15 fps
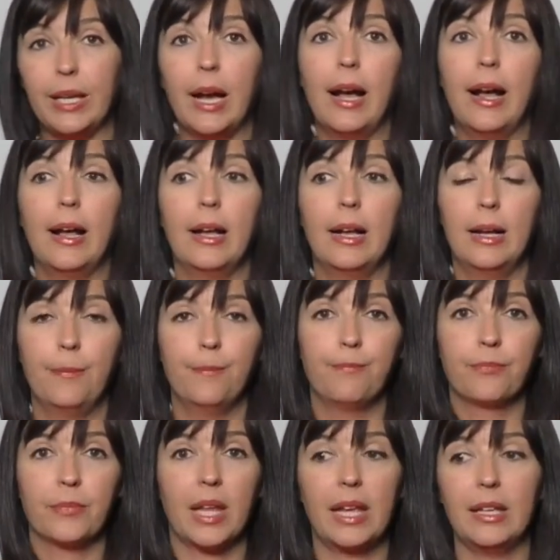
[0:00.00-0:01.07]

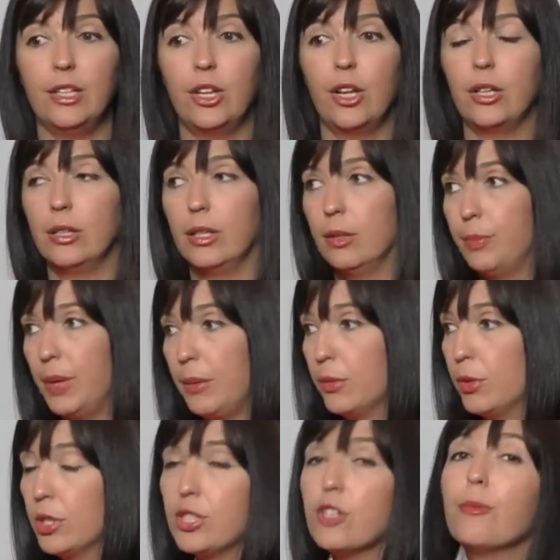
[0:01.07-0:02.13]
Lots
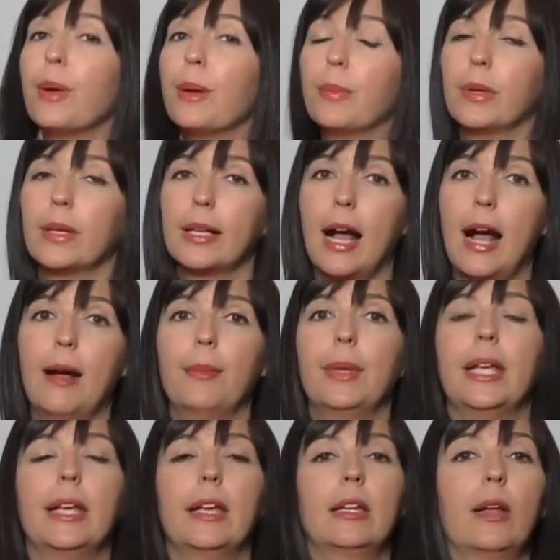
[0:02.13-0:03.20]
of people are
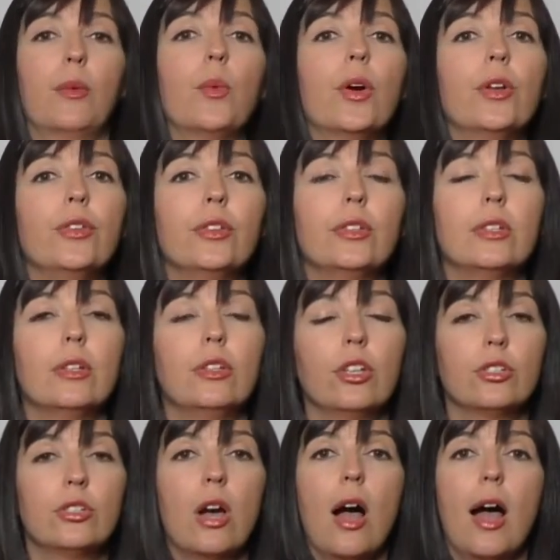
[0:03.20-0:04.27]
coming and they want
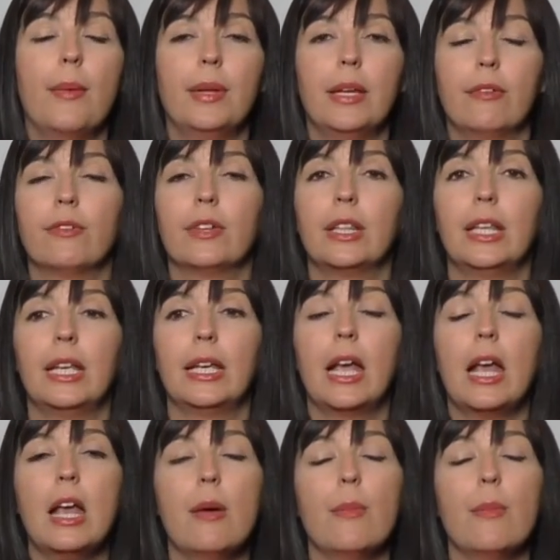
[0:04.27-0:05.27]
your time and everything.